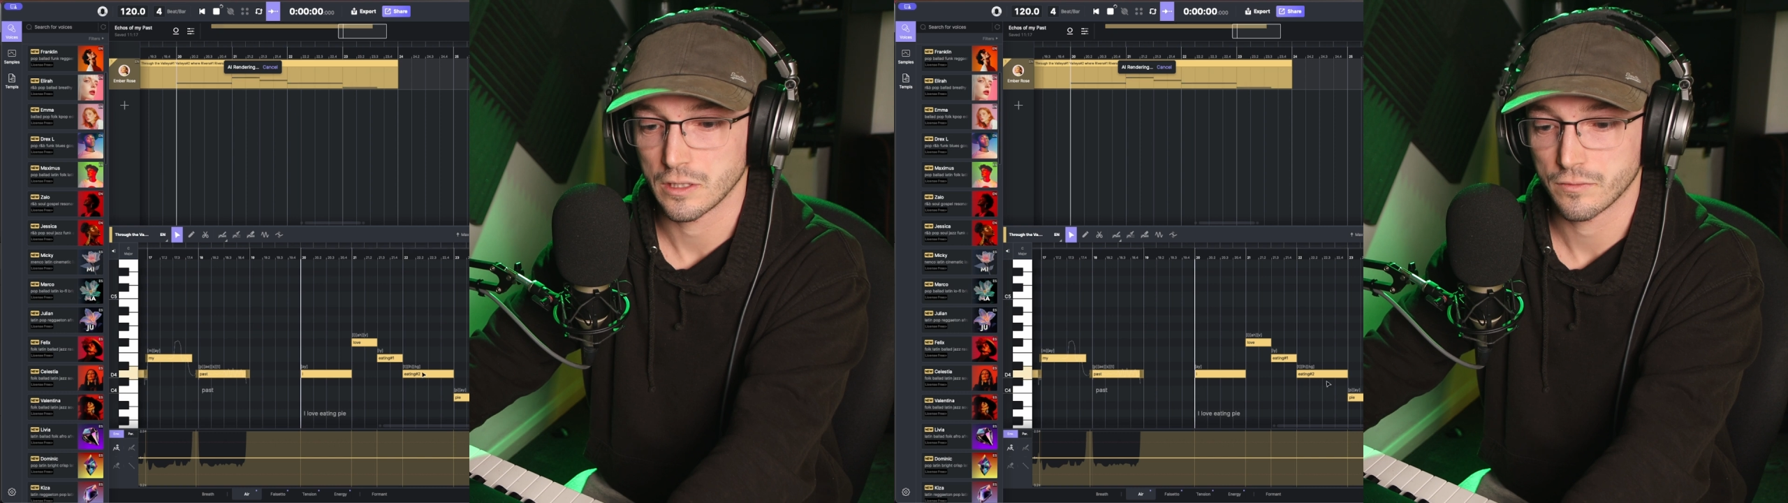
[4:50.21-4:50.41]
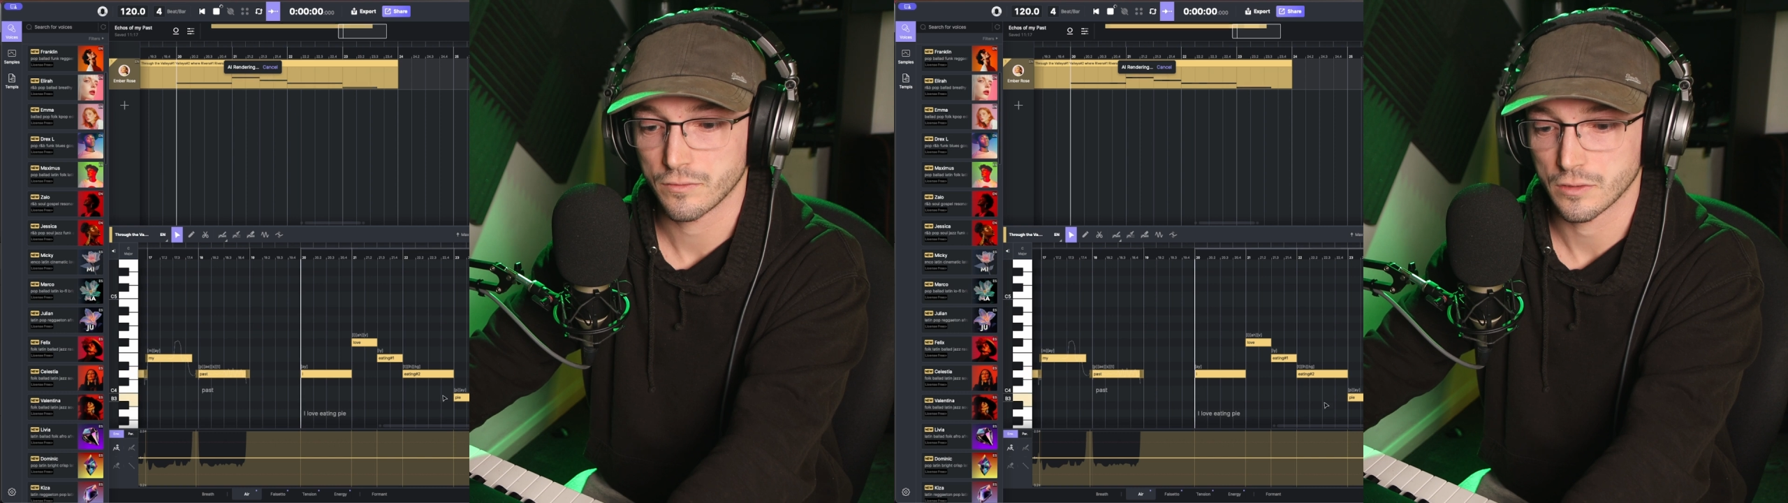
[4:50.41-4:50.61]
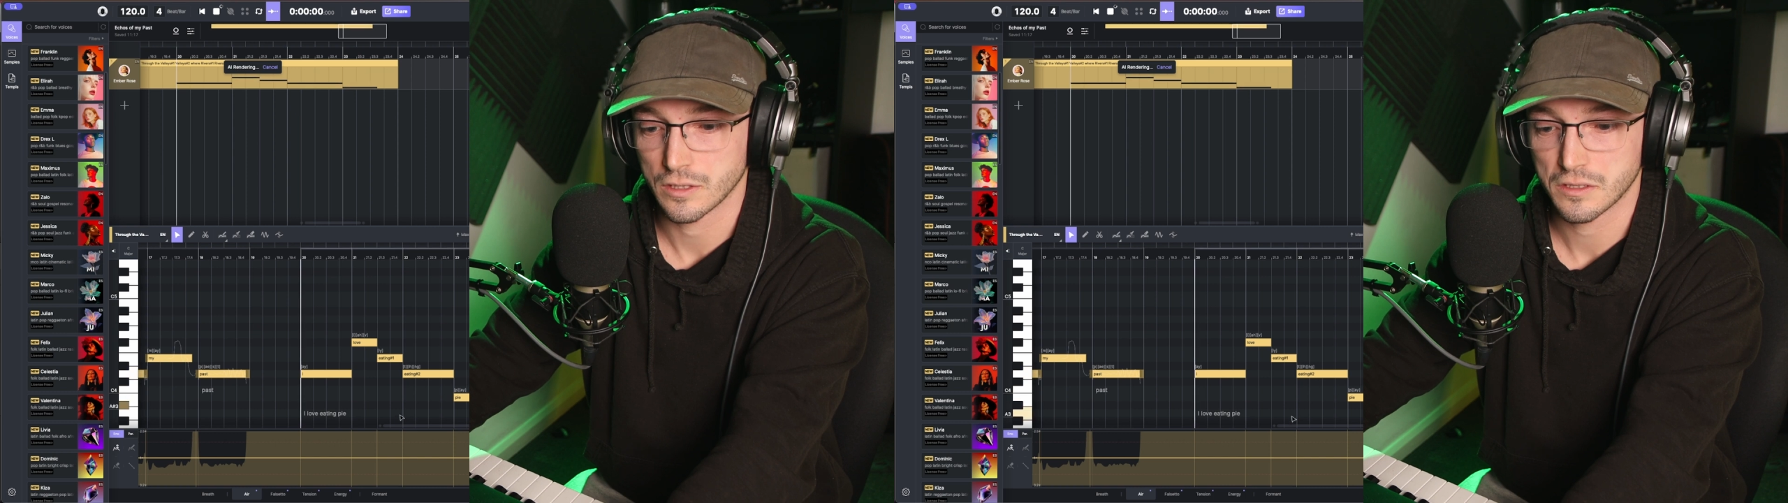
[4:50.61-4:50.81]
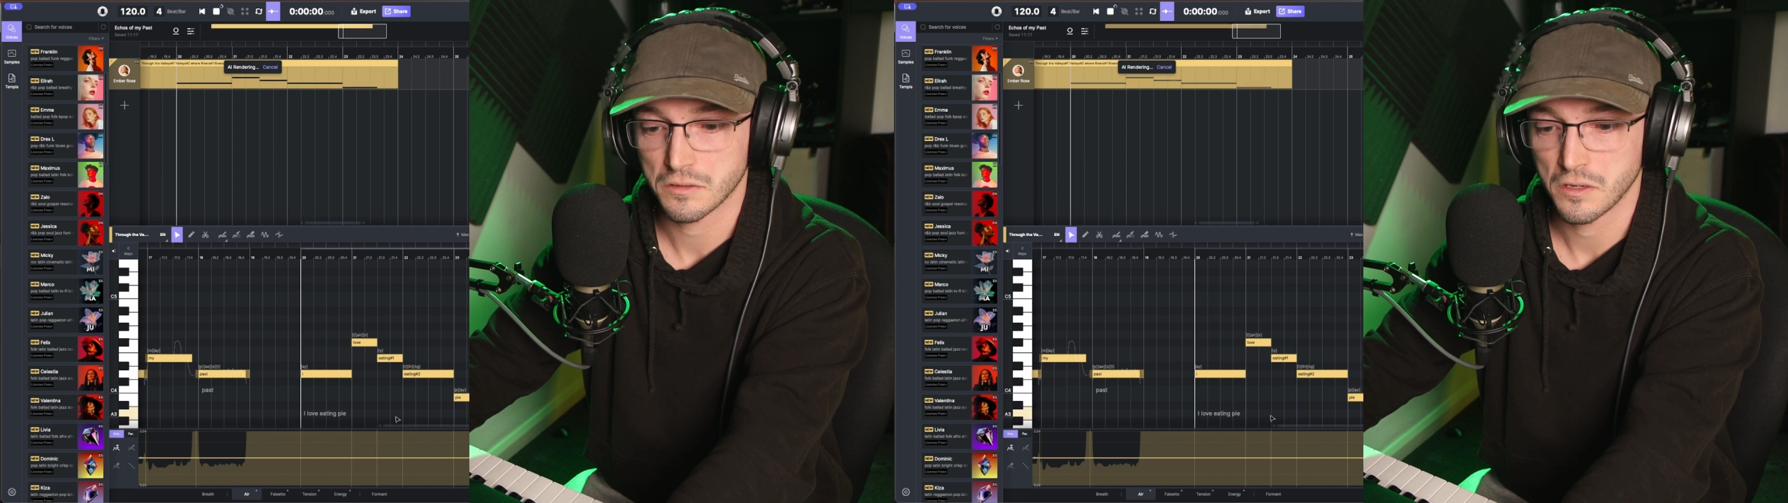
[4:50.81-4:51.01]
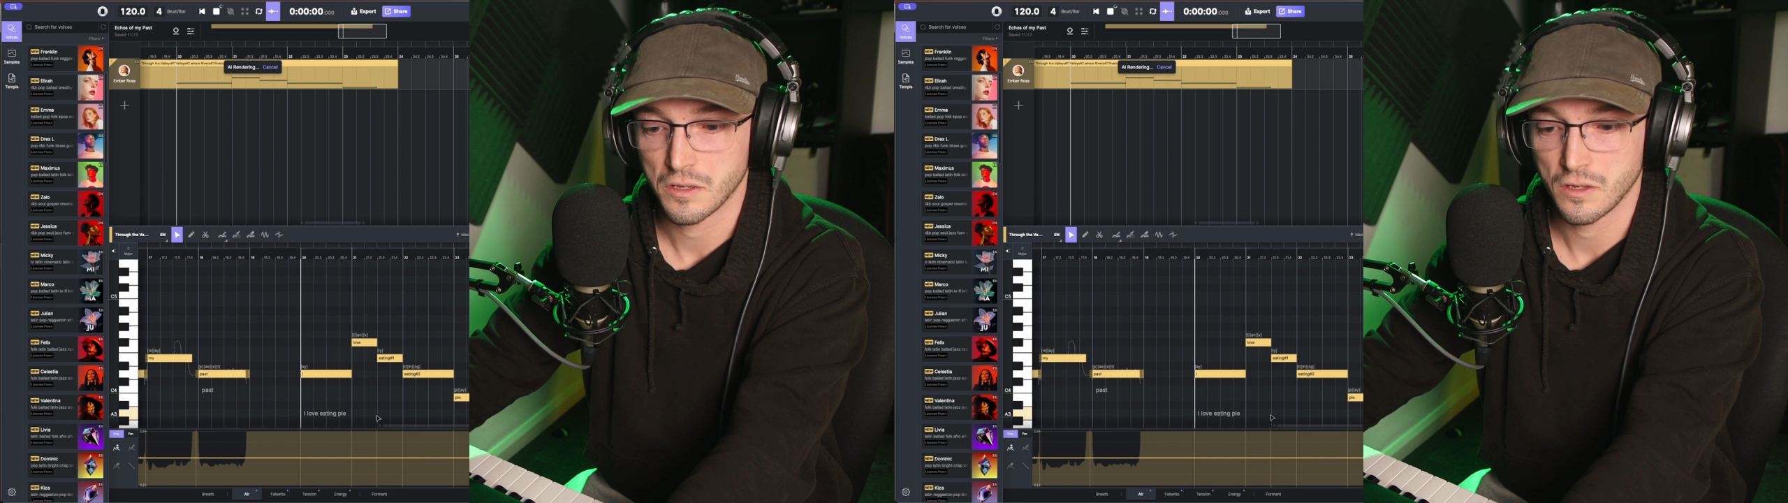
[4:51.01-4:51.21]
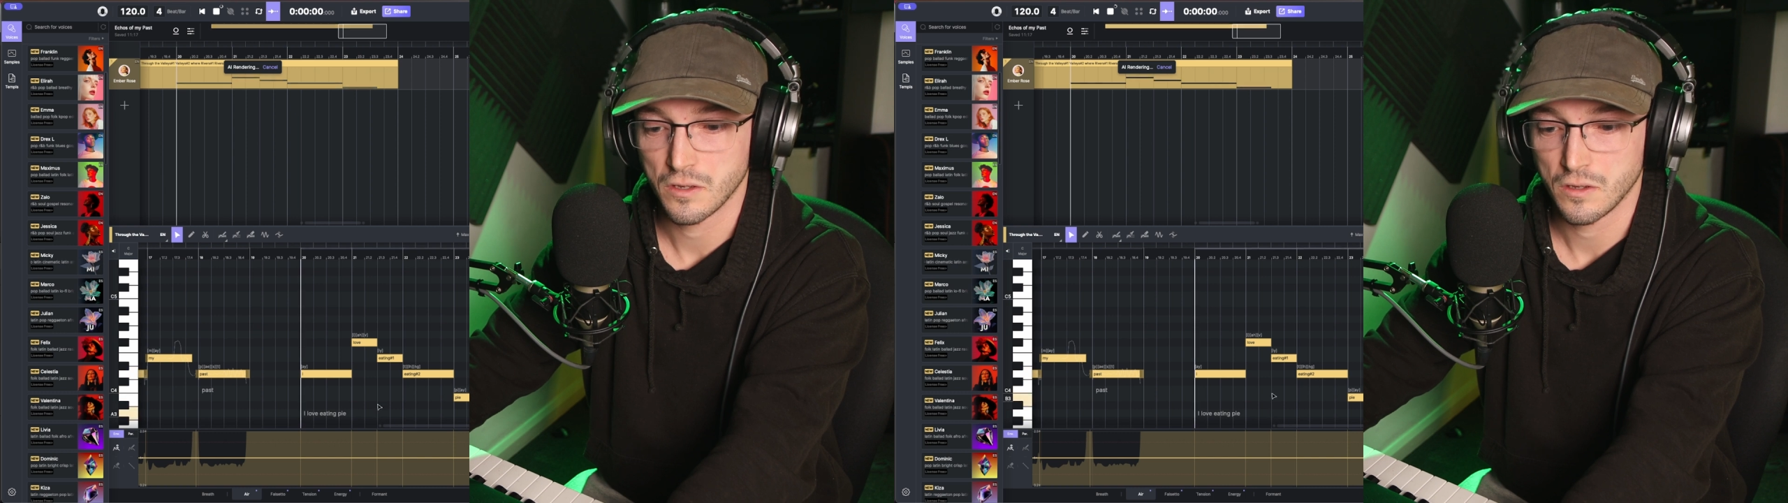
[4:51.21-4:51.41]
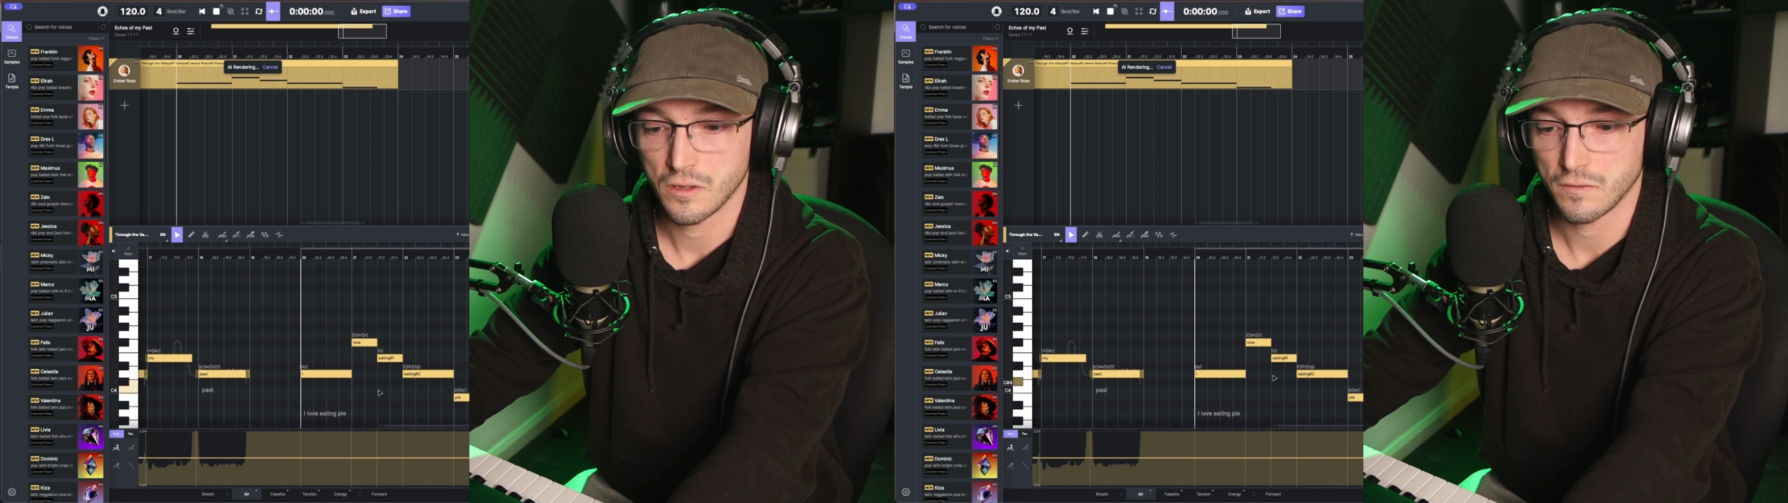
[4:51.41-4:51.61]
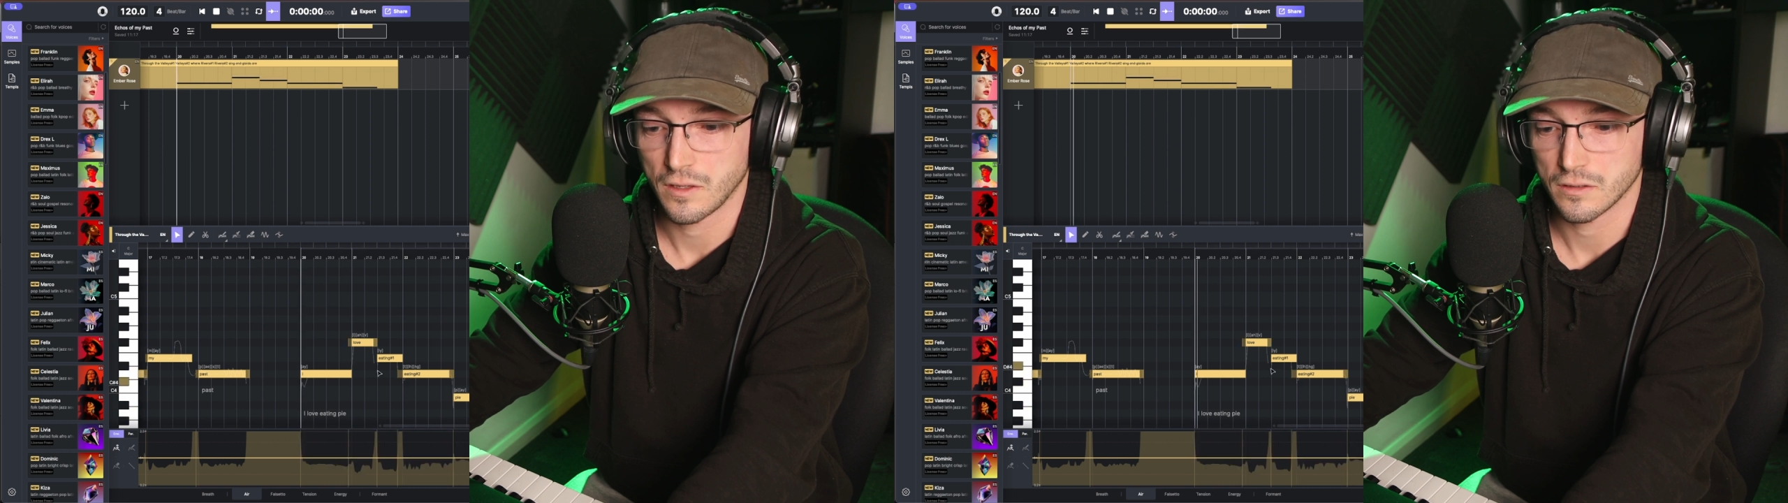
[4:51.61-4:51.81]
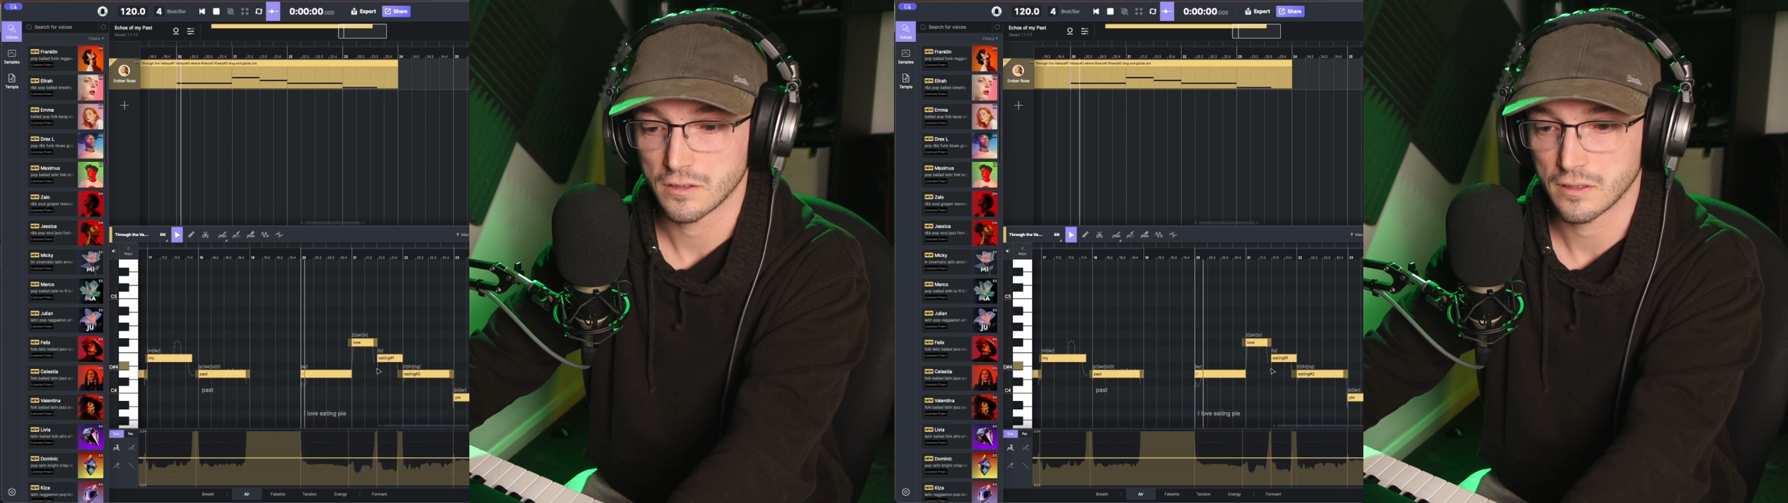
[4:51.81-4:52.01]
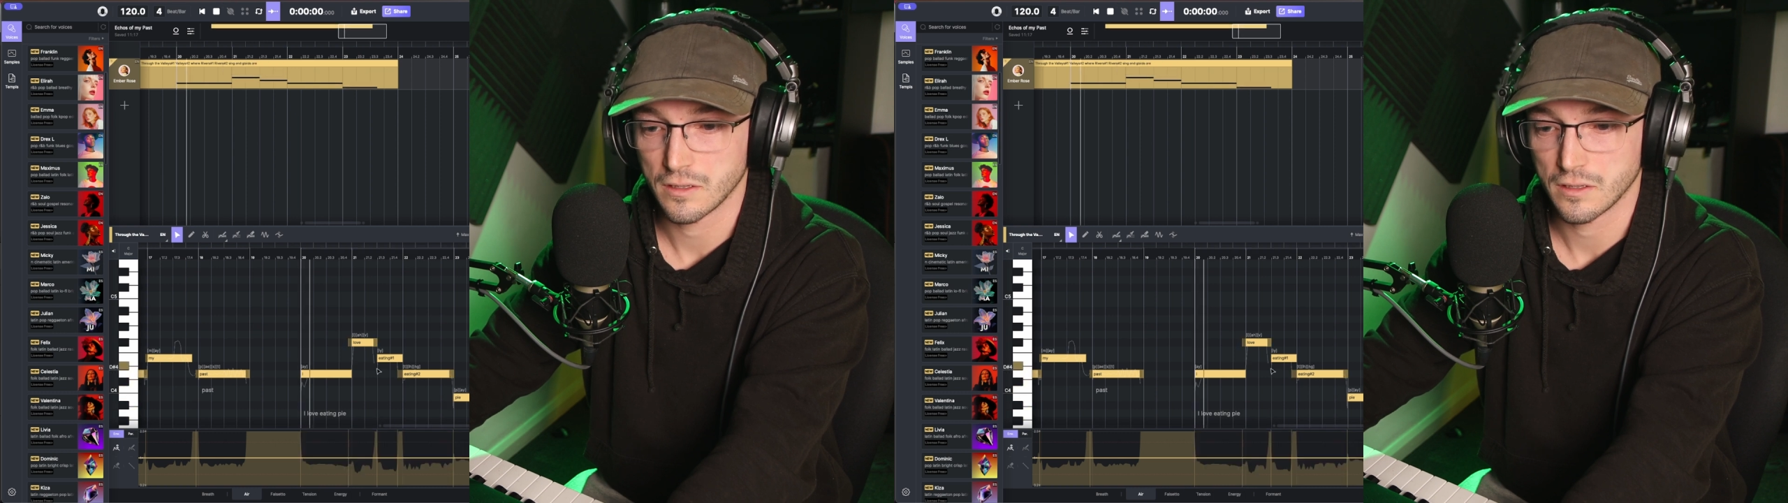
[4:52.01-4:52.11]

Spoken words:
different parts.